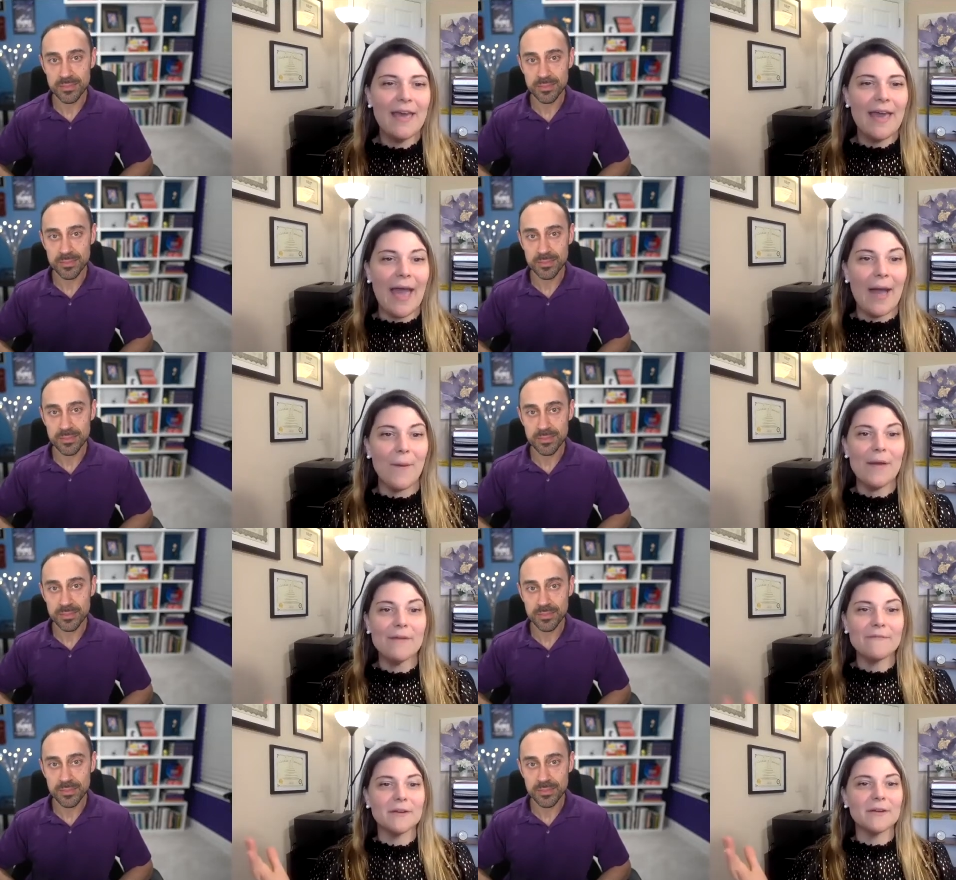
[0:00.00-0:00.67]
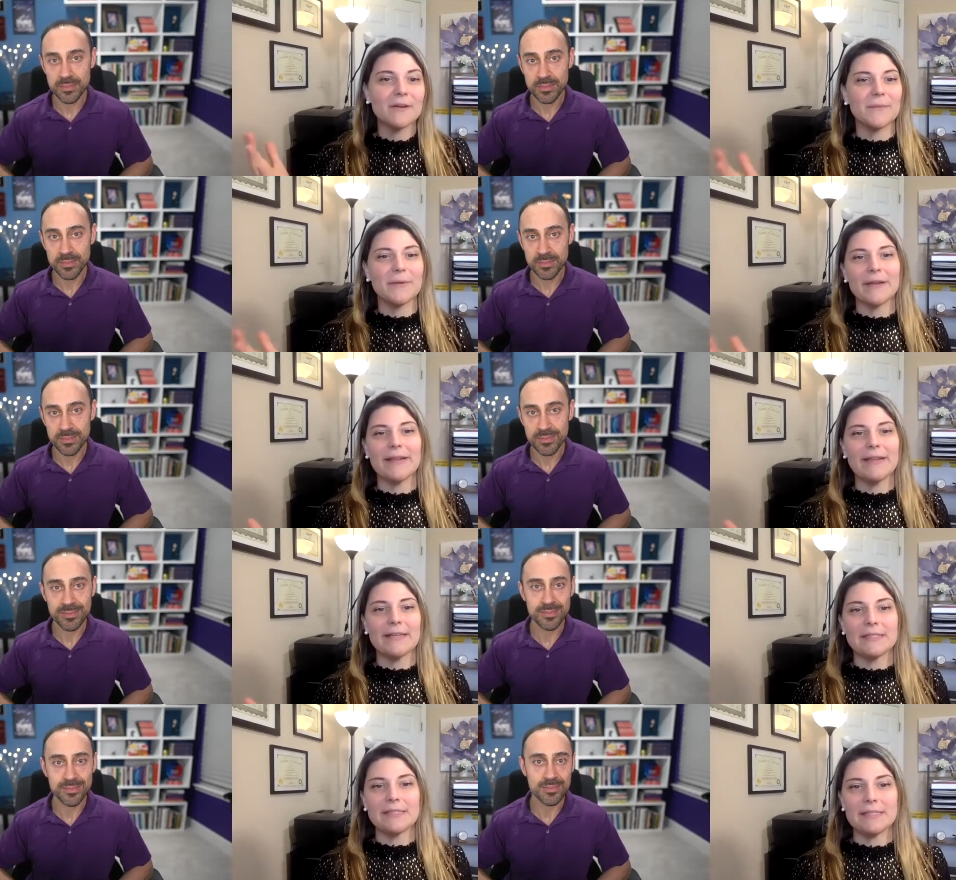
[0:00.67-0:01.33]
Speaker 1: However, we're
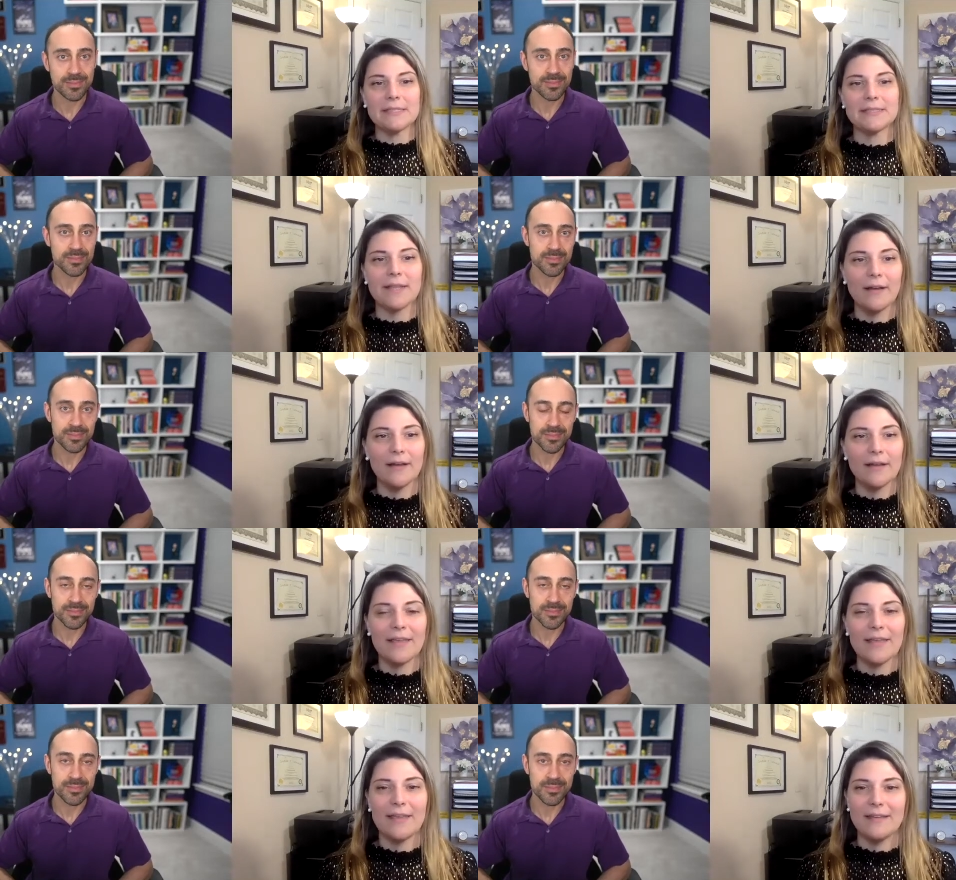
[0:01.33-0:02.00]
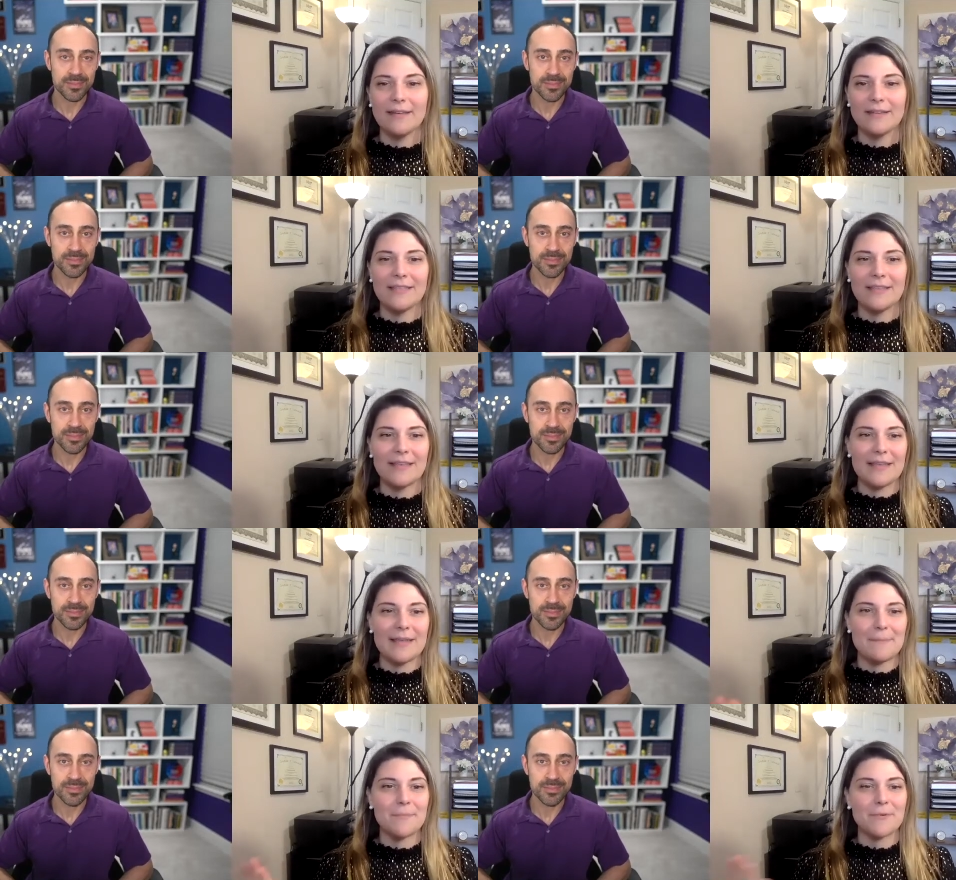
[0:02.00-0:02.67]
getting stuck in
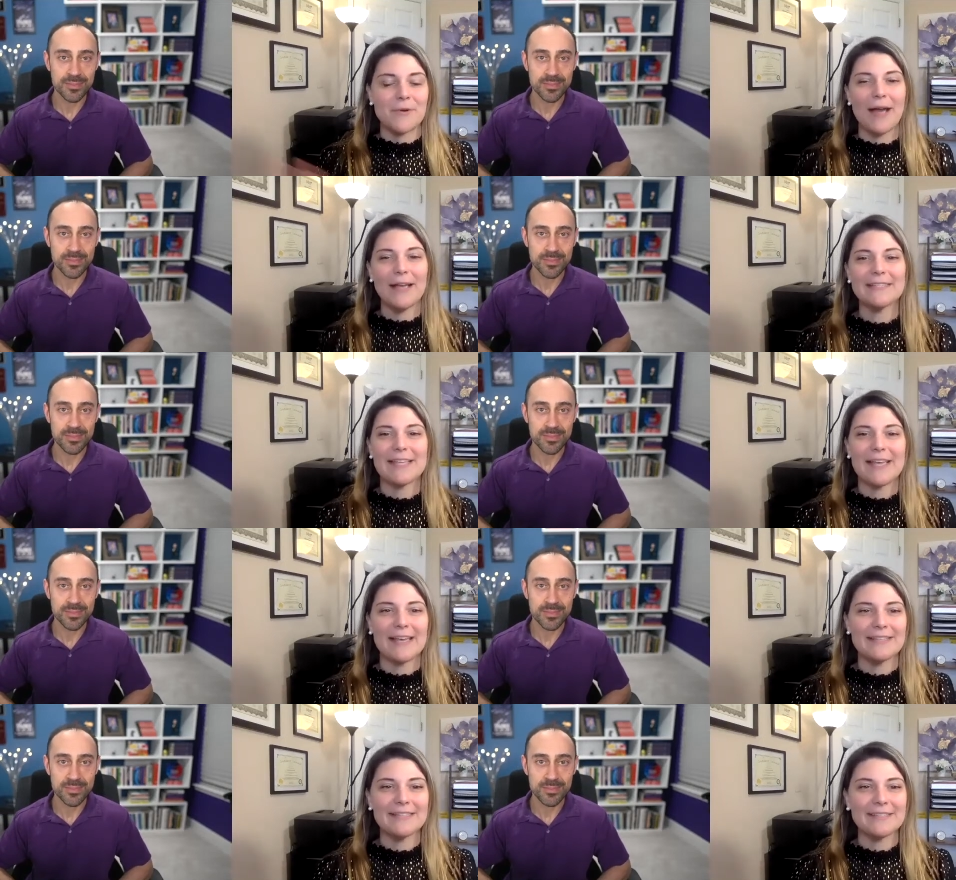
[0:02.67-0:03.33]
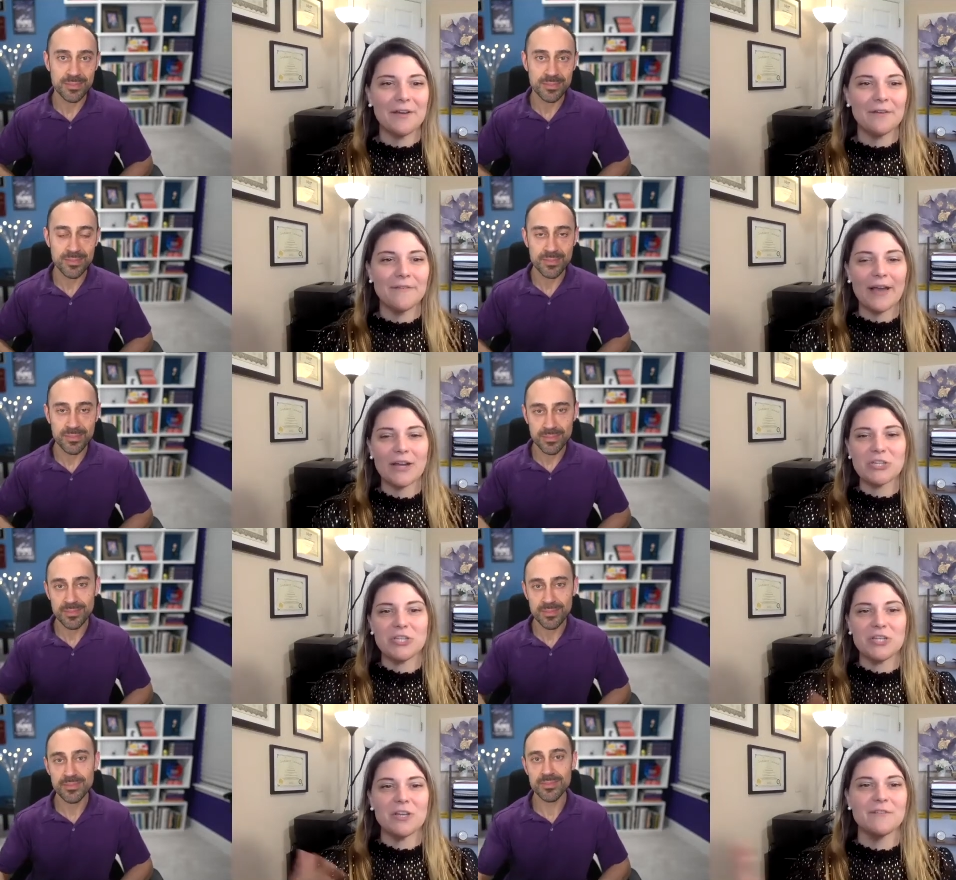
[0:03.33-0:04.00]
the process of
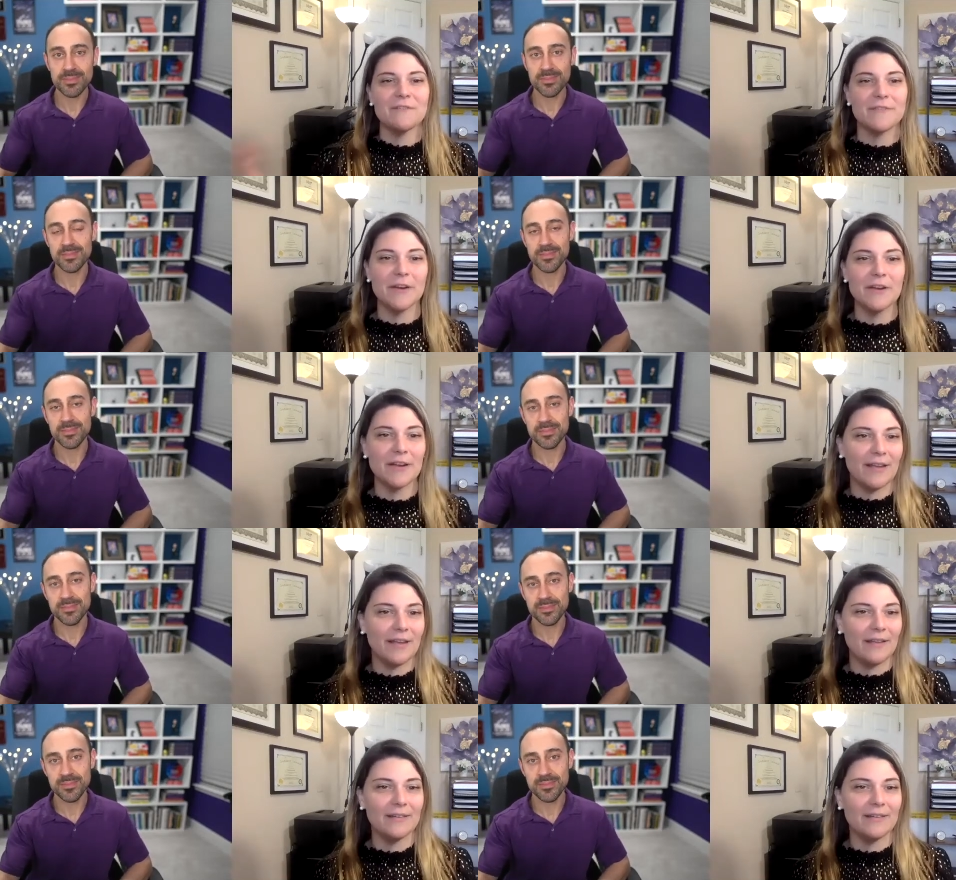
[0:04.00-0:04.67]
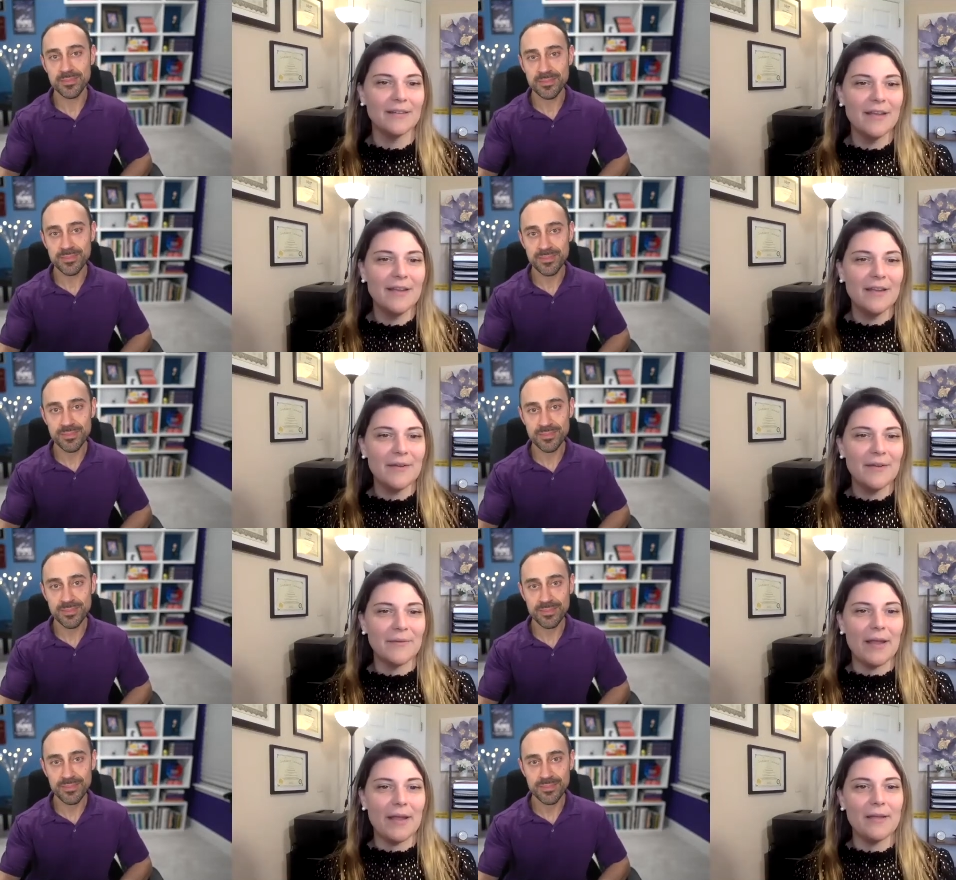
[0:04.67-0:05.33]
actually converting
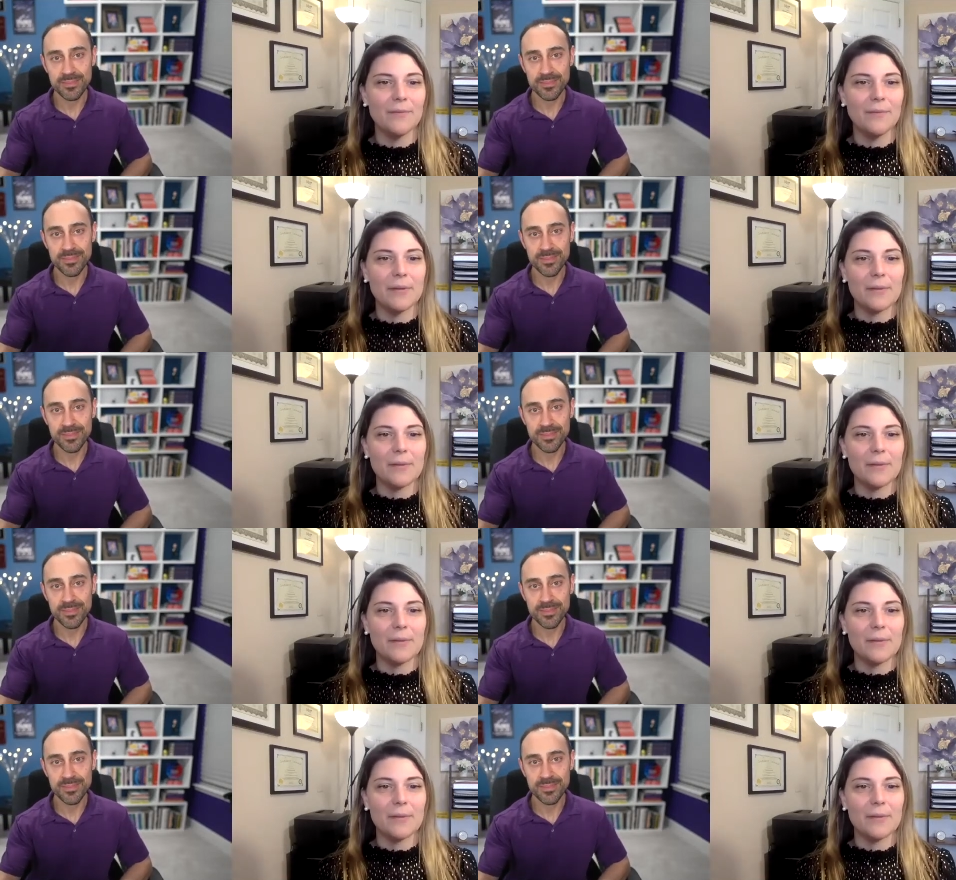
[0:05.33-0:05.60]
right?